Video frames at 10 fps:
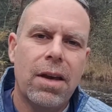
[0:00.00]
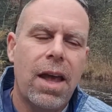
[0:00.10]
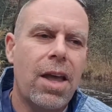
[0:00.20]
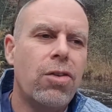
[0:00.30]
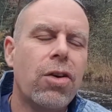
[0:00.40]

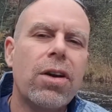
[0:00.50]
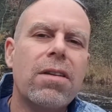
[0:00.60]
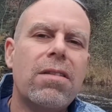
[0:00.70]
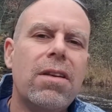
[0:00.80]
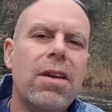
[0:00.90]
And you're going
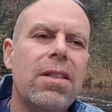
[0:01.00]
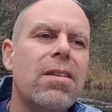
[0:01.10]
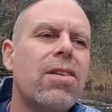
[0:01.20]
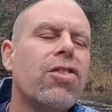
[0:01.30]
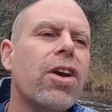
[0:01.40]
to see
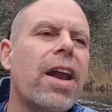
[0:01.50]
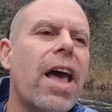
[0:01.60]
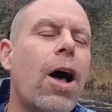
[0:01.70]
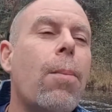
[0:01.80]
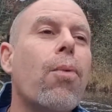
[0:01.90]
this is going to
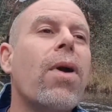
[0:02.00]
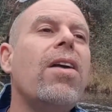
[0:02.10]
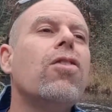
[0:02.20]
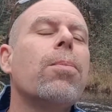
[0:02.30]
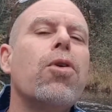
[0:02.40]
help
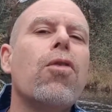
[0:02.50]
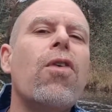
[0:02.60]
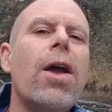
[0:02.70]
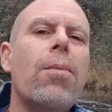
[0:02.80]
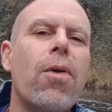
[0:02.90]
raise up your
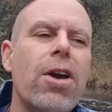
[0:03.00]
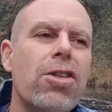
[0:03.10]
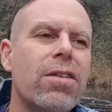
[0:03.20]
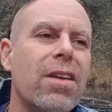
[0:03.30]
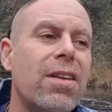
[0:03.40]

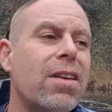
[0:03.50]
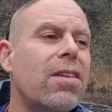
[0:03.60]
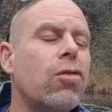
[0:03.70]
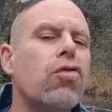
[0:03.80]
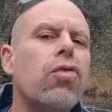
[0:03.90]
vibrations, and this
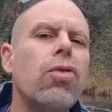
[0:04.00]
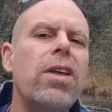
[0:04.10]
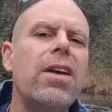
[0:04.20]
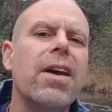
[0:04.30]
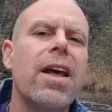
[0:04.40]
is
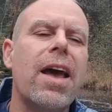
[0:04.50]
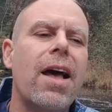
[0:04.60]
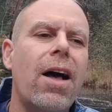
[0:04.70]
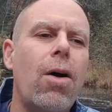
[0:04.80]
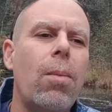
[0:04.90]
truly going to
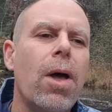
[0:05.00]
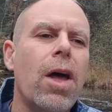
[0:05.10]
help